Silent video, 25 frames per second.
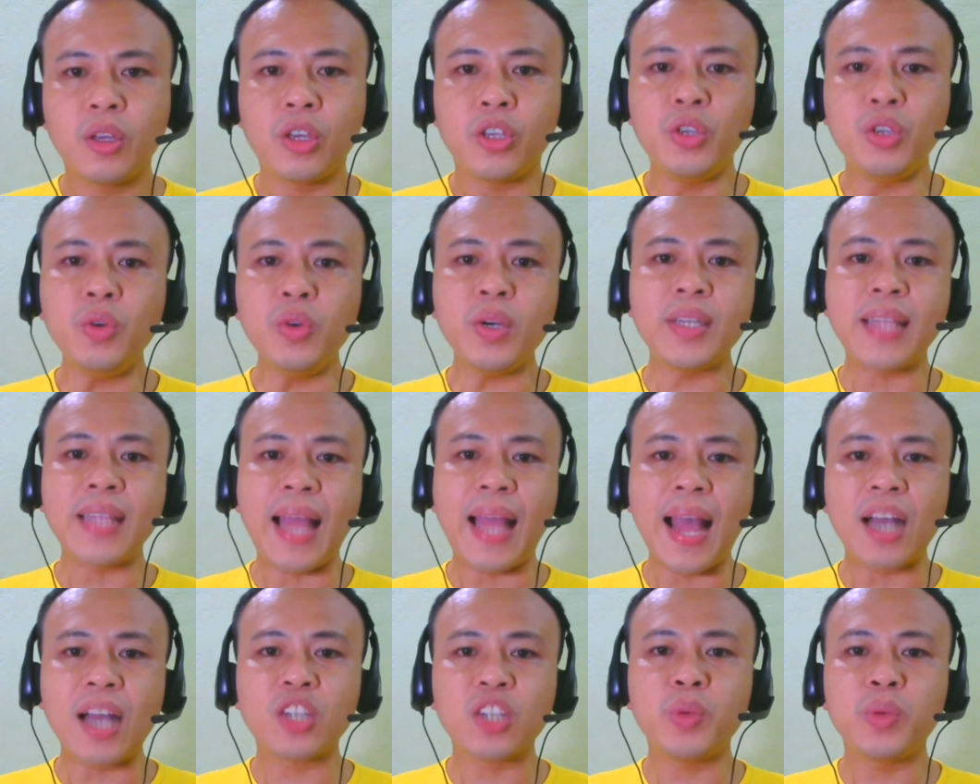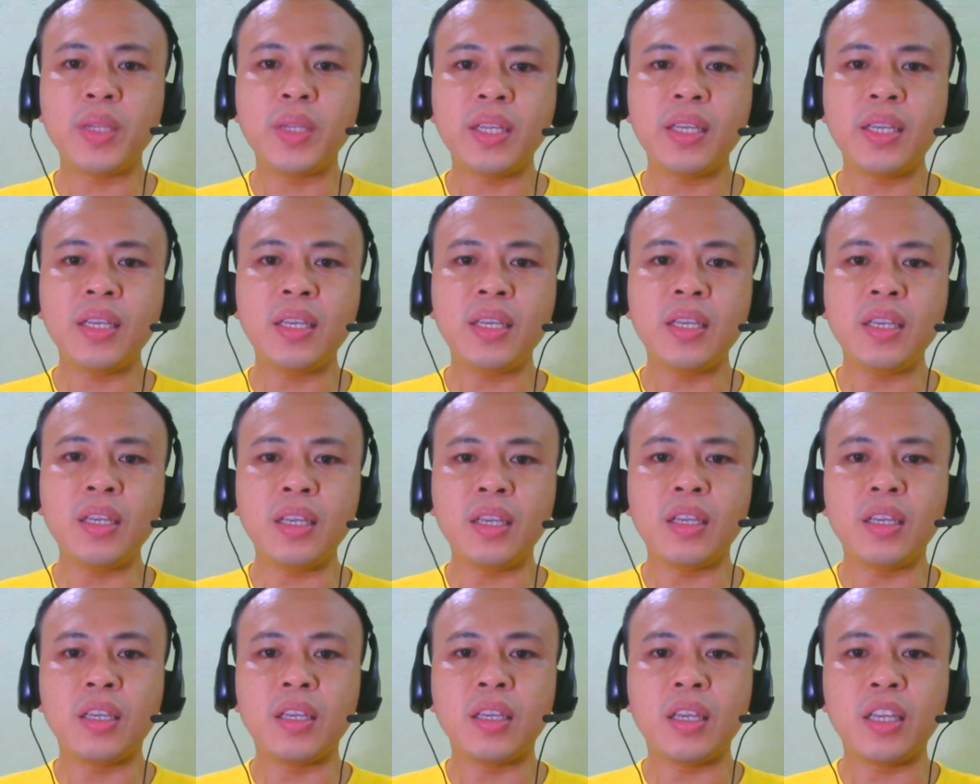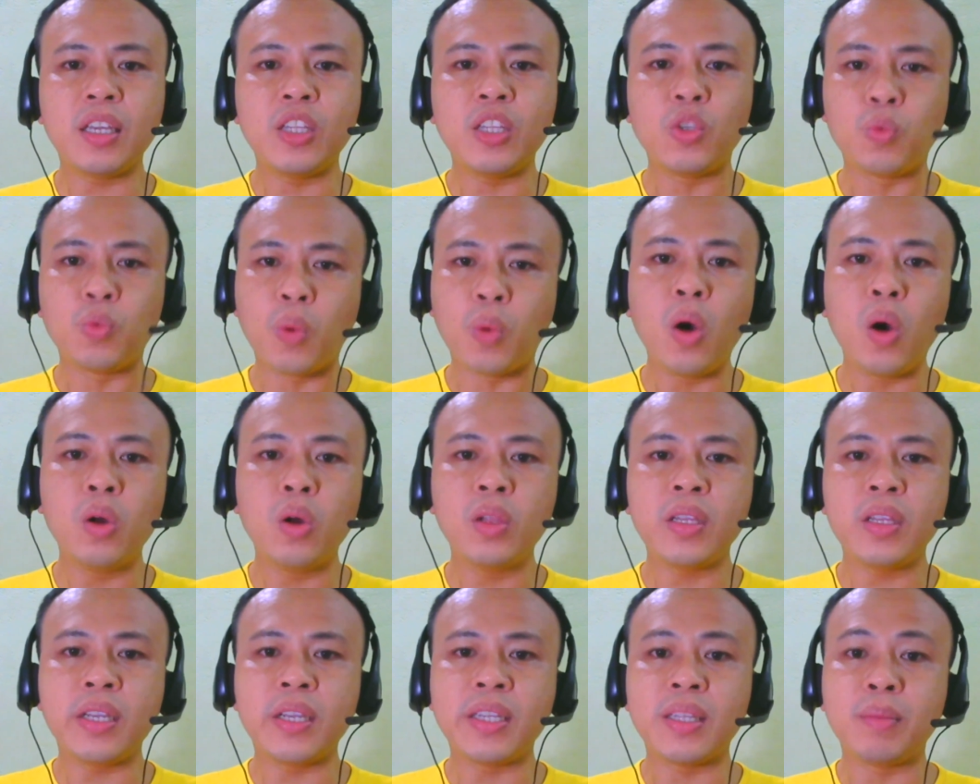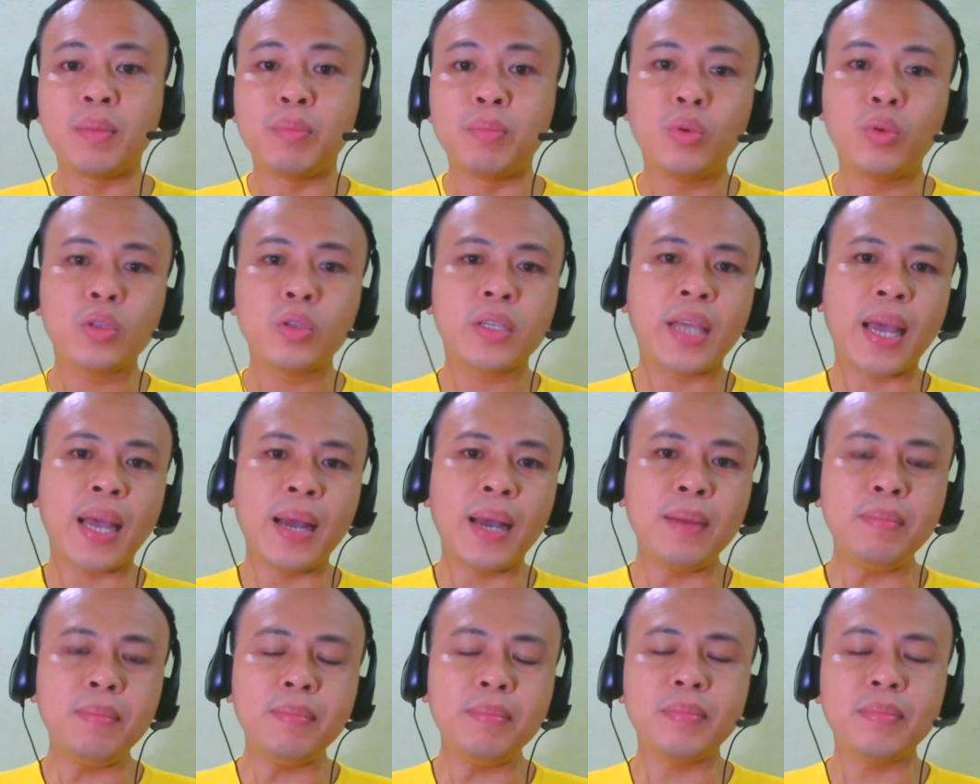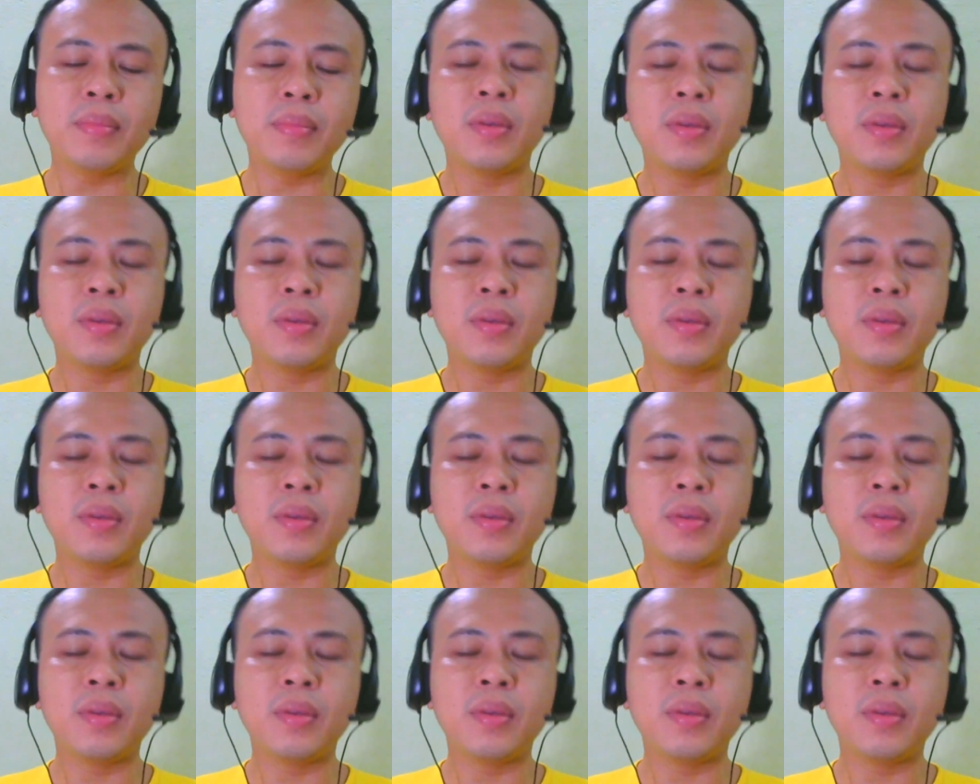You can actually enroll in a bootcamp.